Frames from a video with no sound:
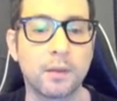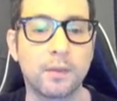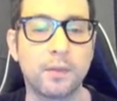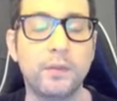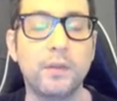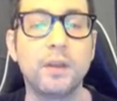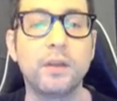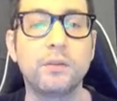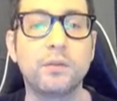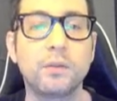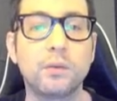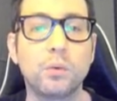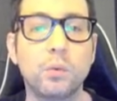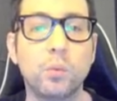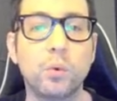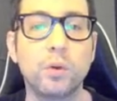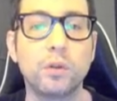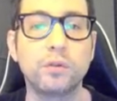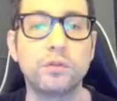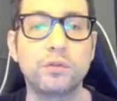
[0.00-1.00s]
This
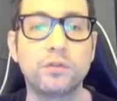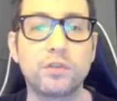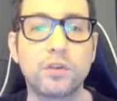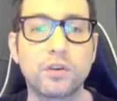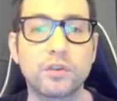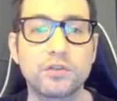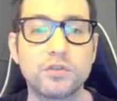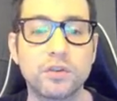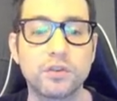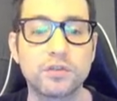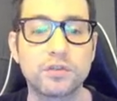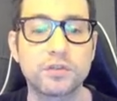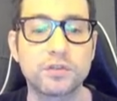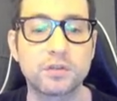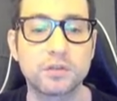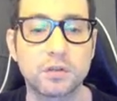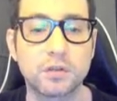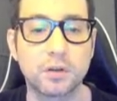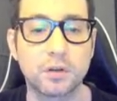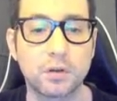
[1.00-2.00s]
will charge us
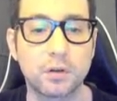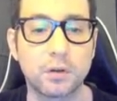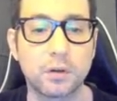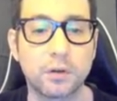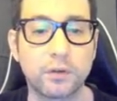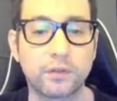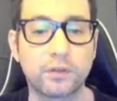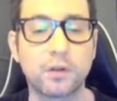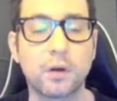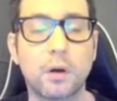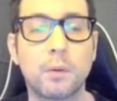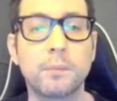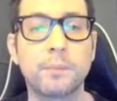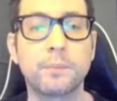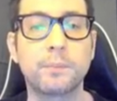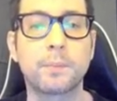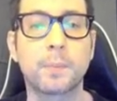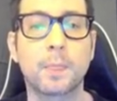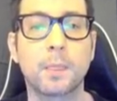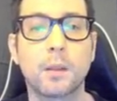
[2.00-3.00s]
some
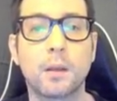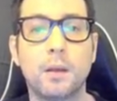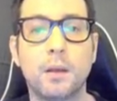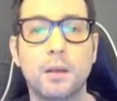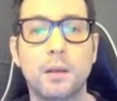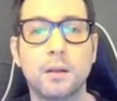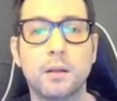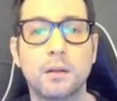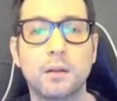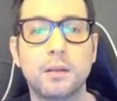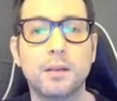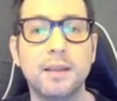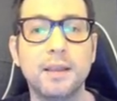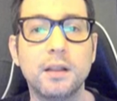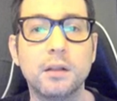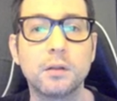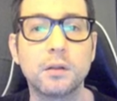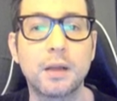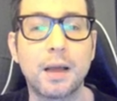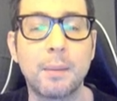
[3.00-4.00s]

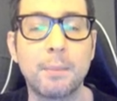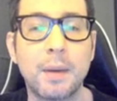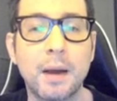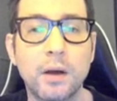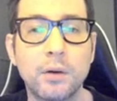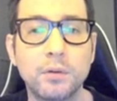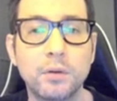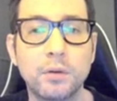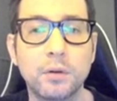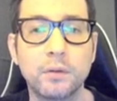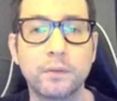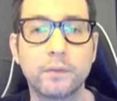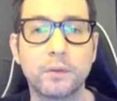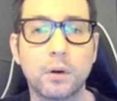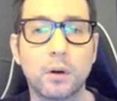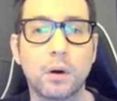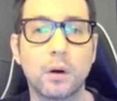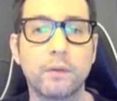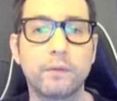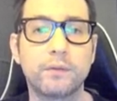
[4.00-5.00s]
little amount
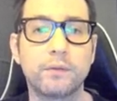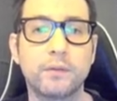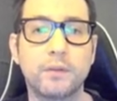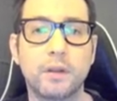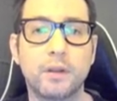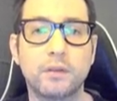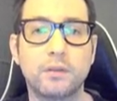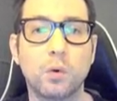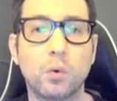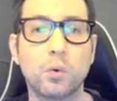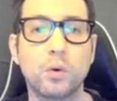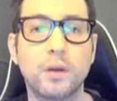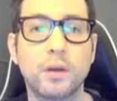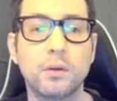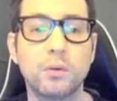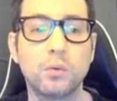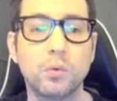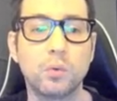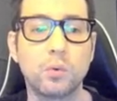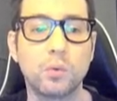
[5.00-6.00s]
of the
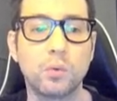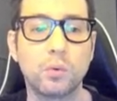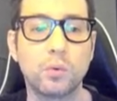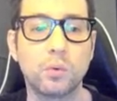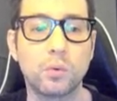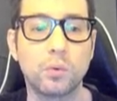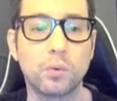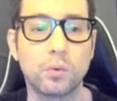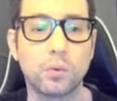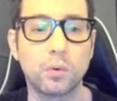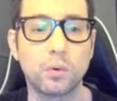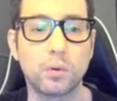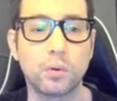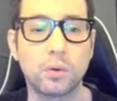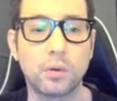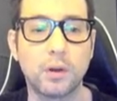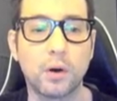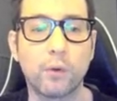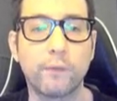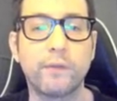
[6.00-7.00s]
token,
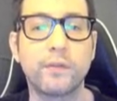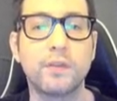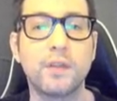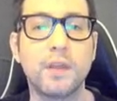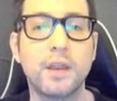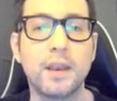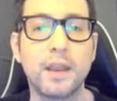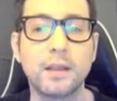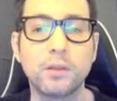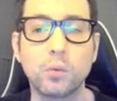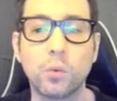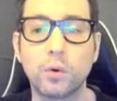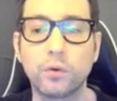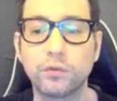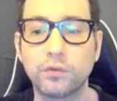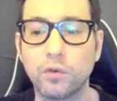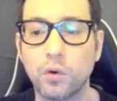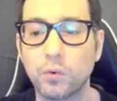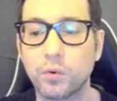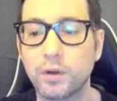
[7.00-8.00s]
of the network
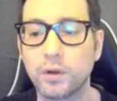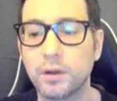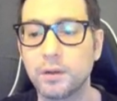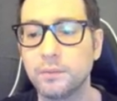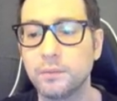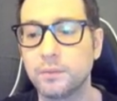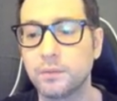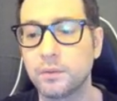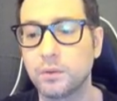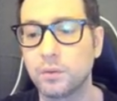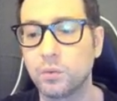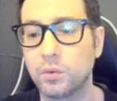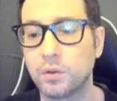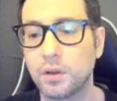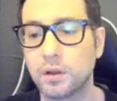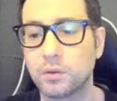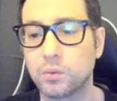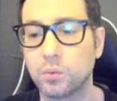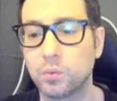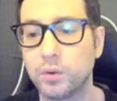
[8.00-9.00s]
token
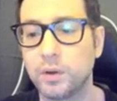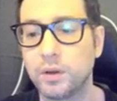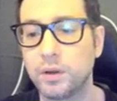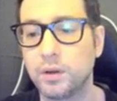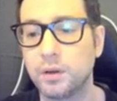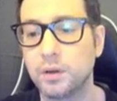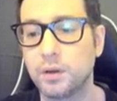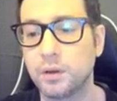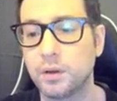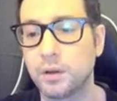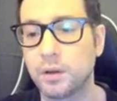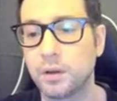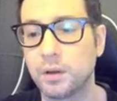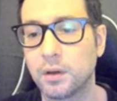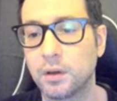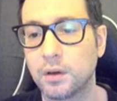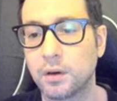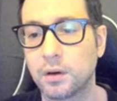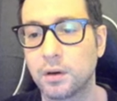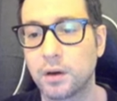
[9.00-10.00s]
that we
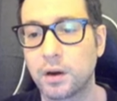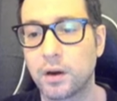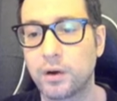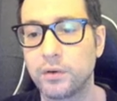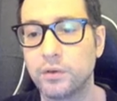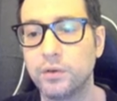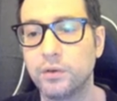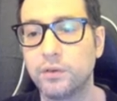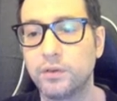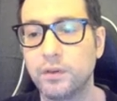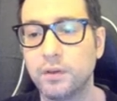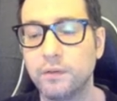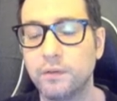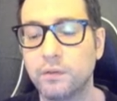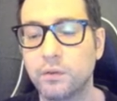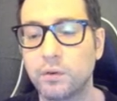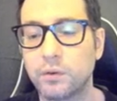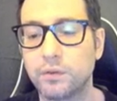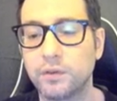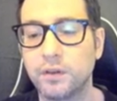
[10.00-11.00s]
are using
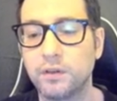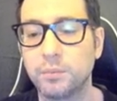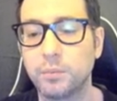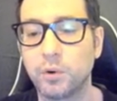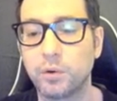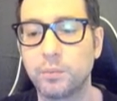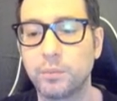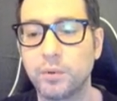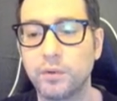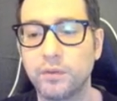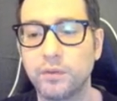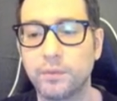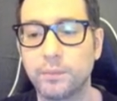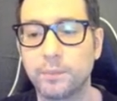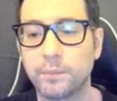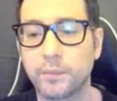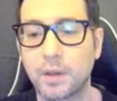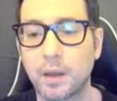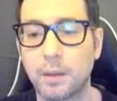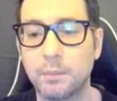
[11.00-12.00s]
for this purpose.
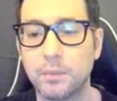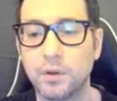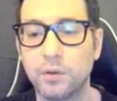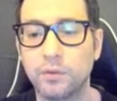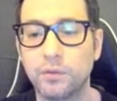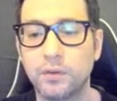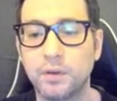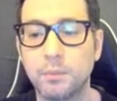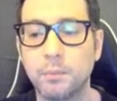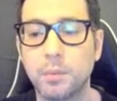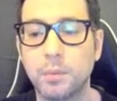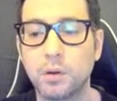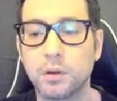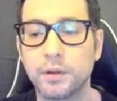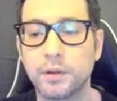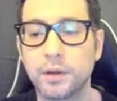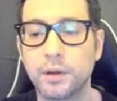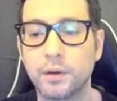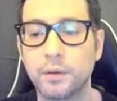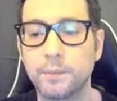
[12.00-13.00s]
I'm using
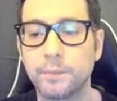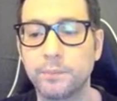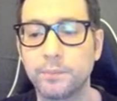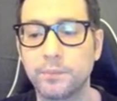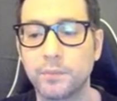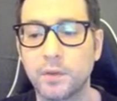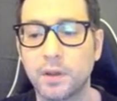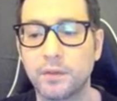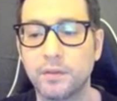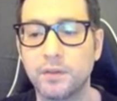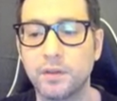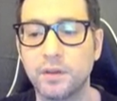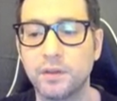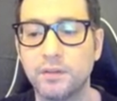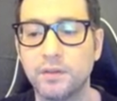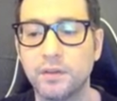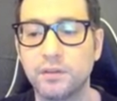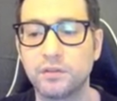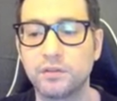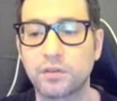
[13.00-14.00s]
Polygon and this
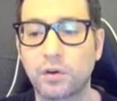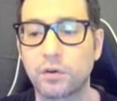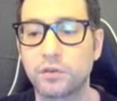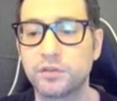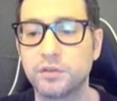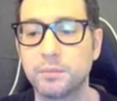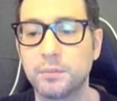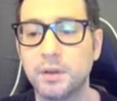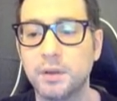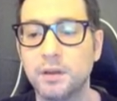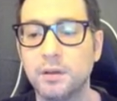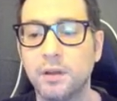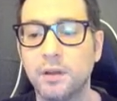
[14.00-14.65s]
is charging me